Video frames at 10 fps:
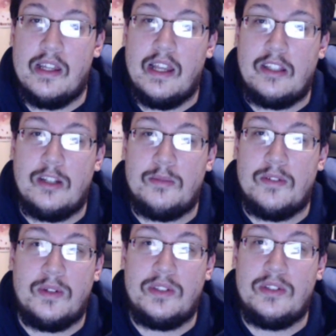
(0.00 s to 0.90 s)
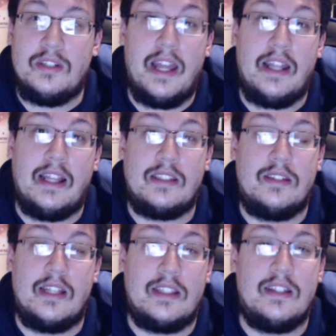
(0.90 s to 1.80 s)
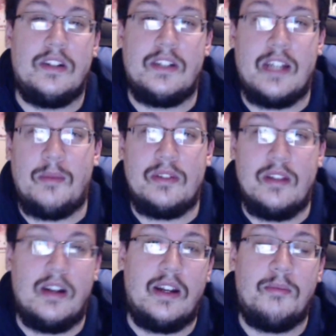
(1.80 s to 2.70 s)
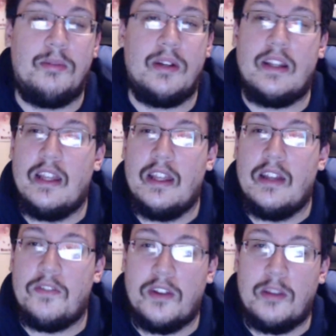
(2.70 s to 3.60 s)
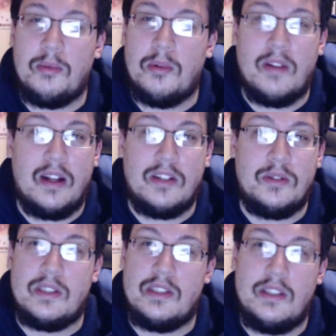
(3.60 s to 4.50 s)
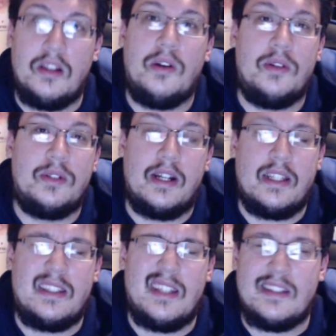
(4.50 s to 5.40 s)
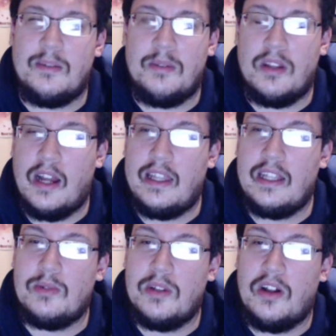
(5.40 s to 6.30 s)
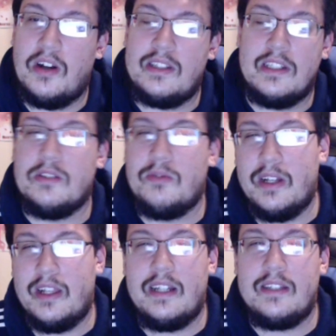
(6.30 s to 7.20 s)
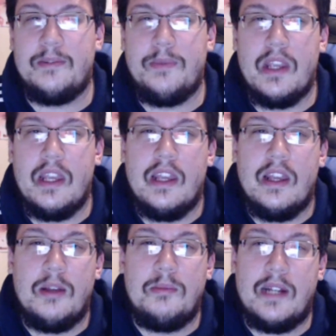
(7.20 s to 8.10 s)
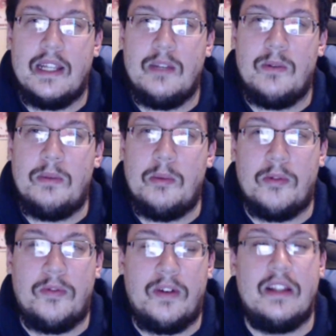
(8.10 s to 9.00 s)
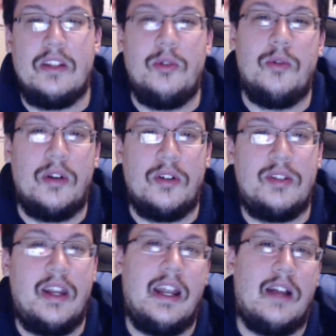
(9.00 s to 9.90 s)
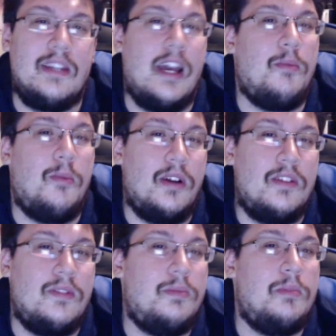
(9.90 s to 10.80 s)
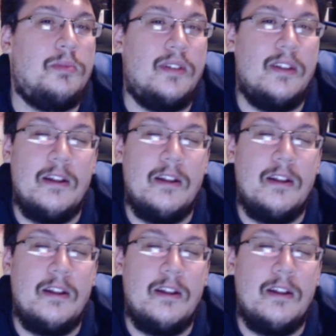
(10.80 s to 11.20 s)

in terms of once you're dead, that's it. Your time's done. But for other people around you, it still goes on. It's some of the I think it's one of the hardest things to realize. But I think when people finally do understand how time works for people,